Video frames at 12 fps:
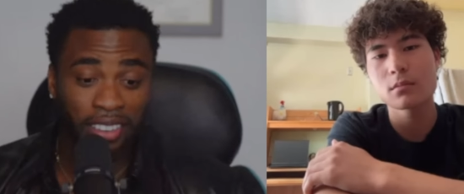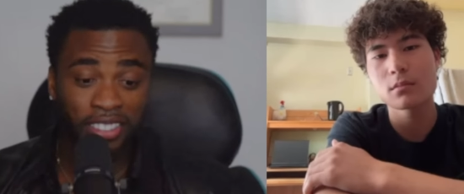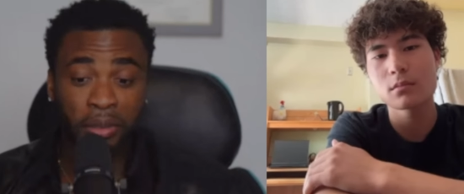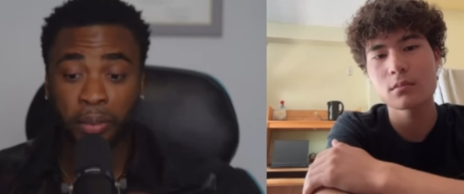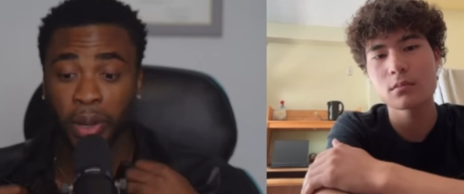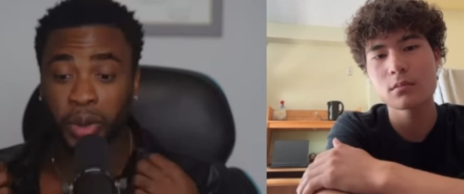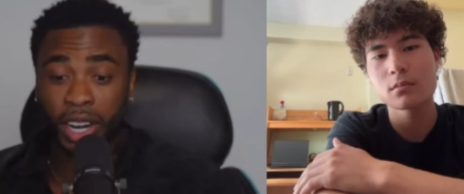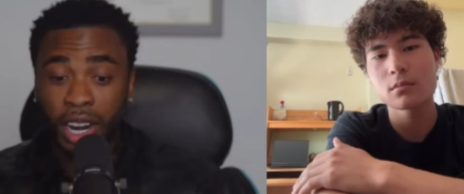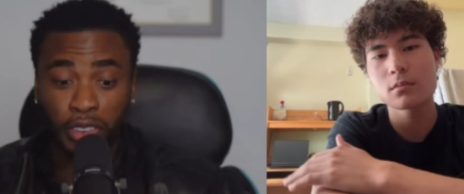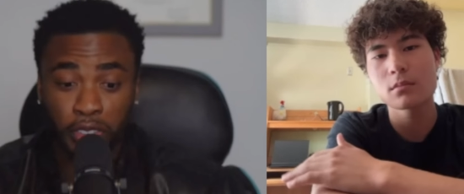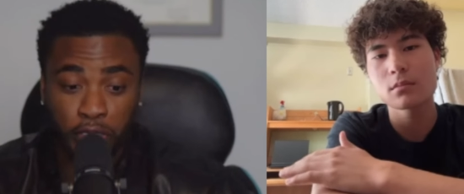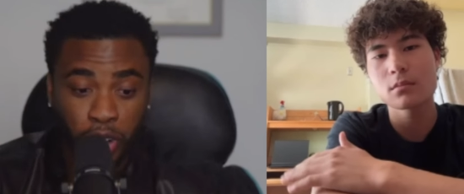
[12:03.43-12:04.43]
Speaker 1: I'm gonna be with a girl for
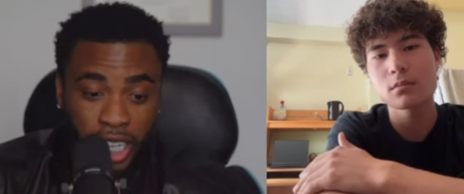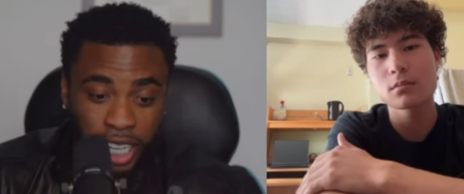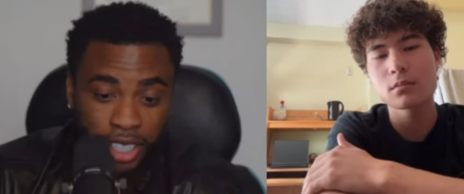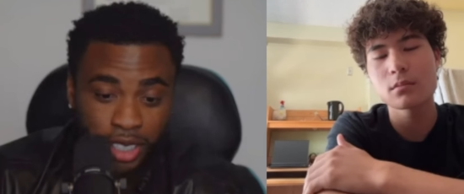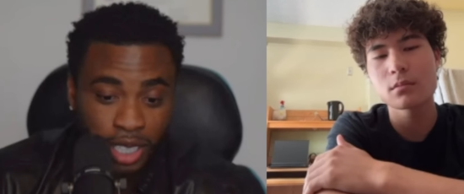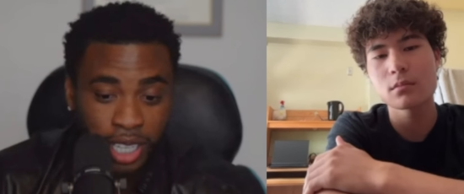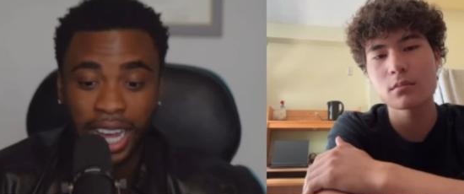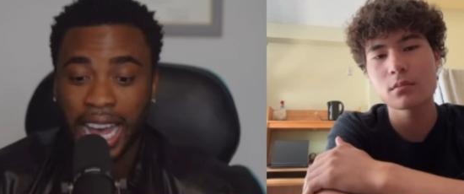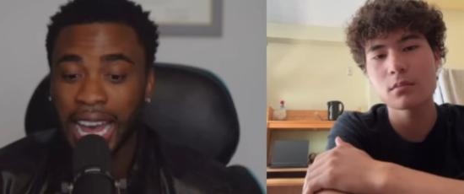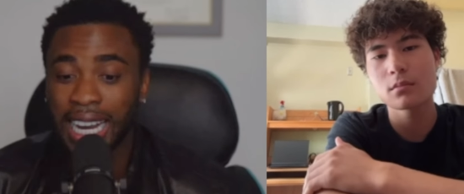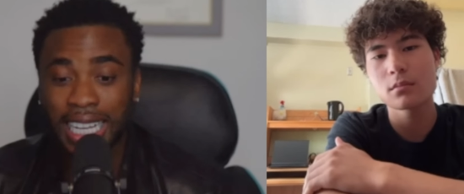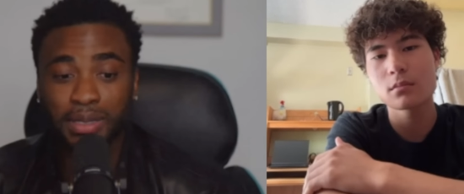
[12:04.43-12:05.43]
four years, at
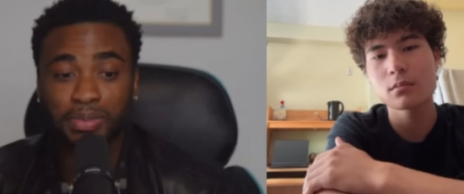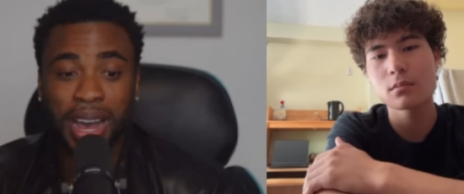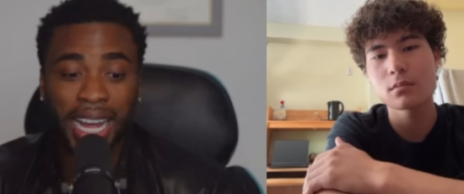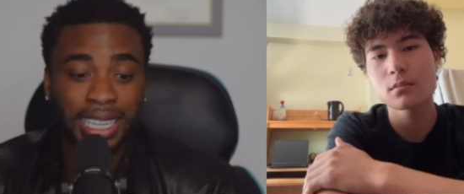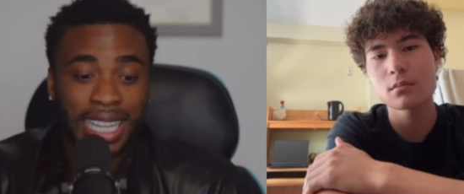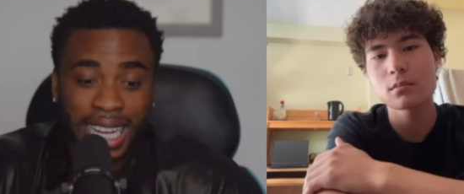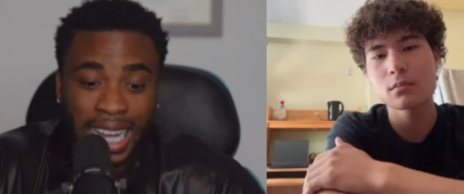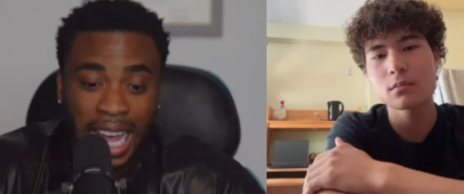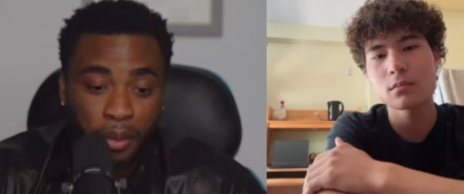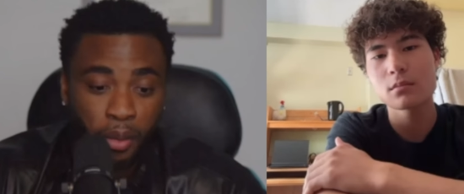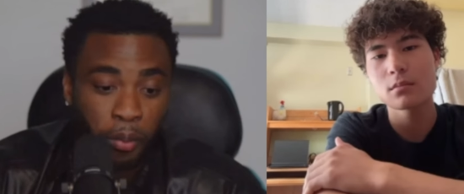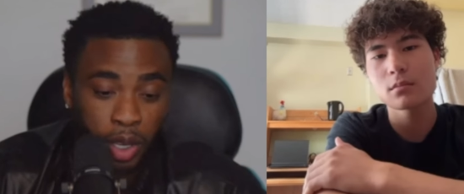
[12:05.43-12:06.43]
least my dick game will
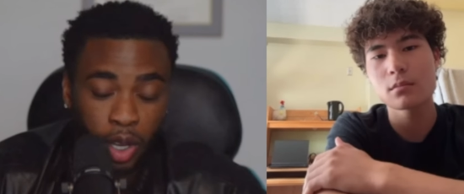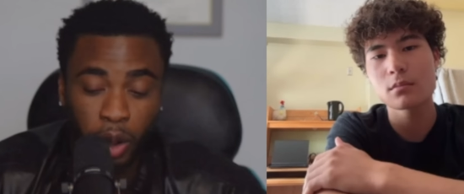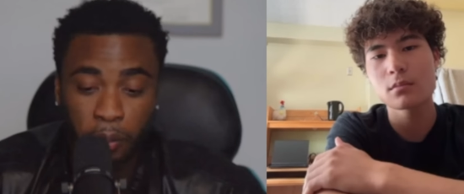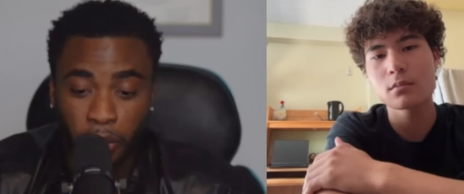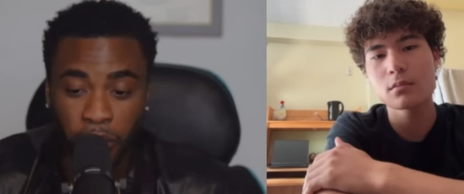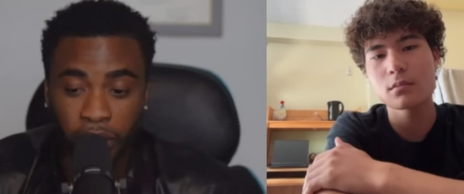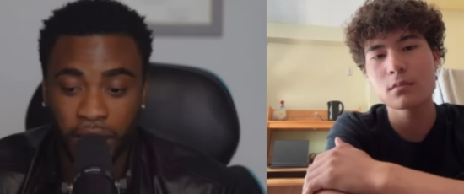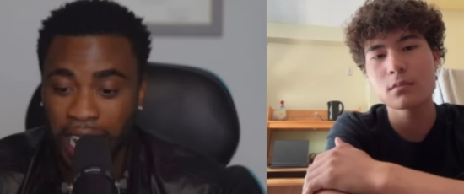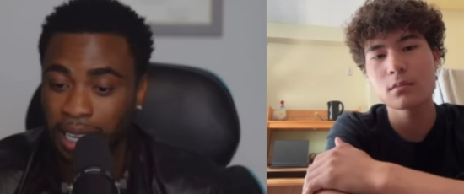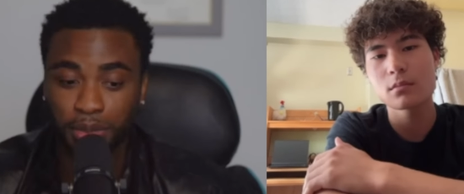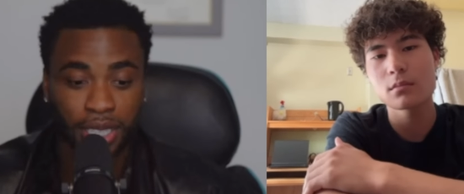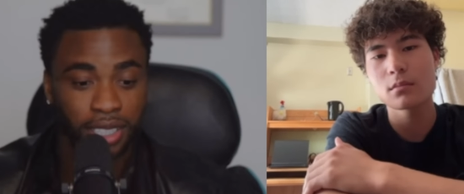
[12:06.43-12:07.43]
be on point. I didn't
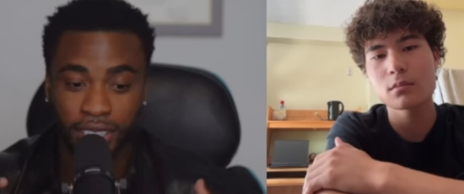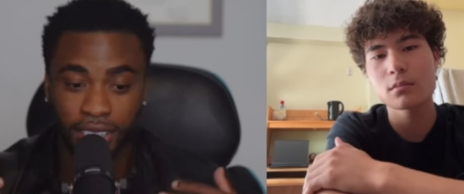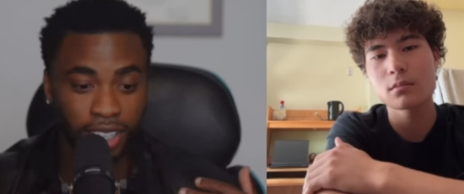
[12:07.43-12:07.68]
mean eh,